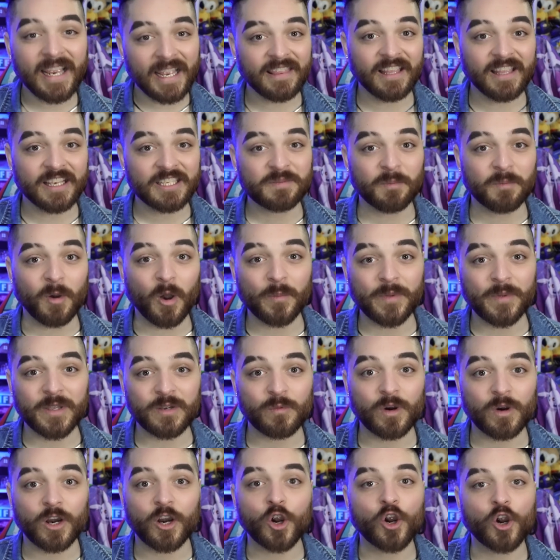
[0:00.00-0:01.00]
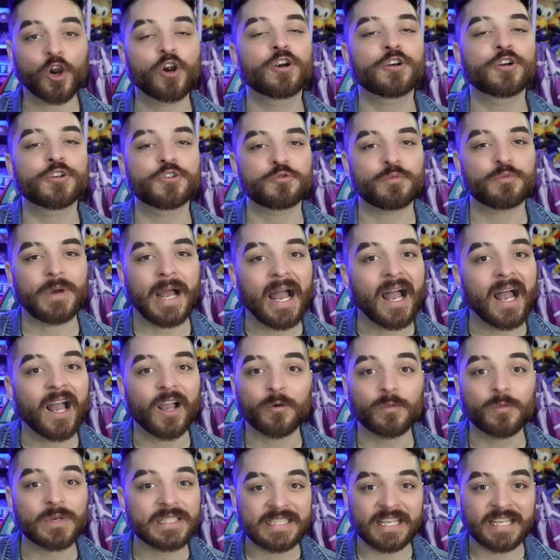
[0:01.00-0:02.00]
In this moment where her
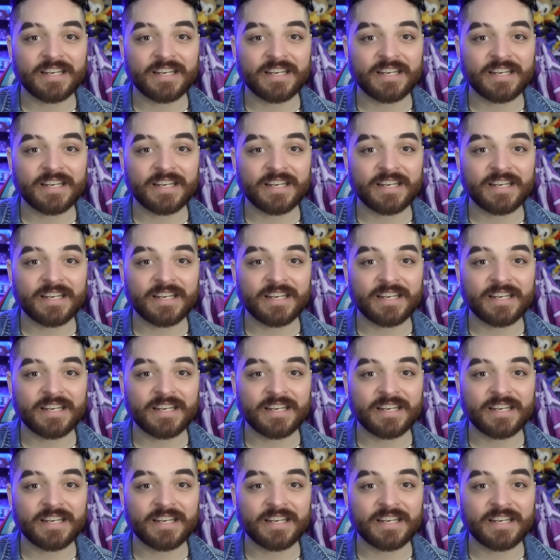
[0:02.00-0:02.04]
drag was